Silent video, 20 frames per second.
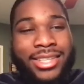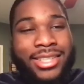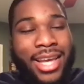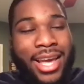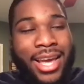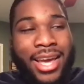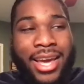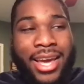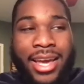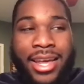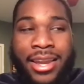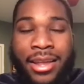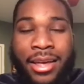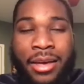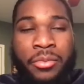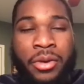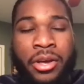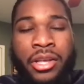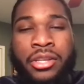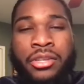and
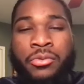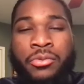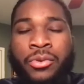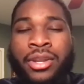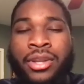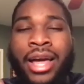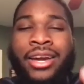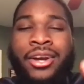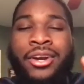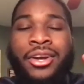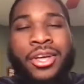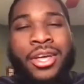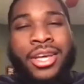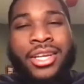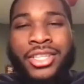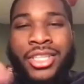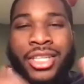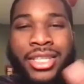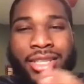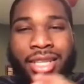when
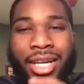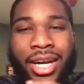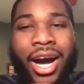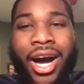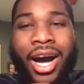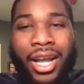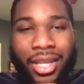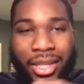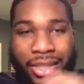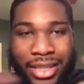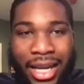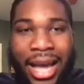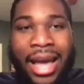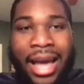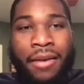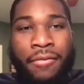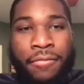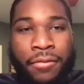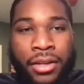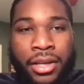just the college
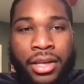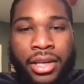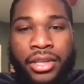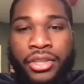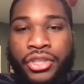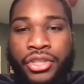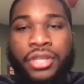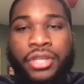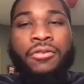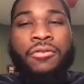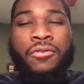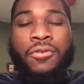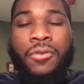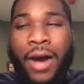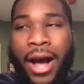athlete in general,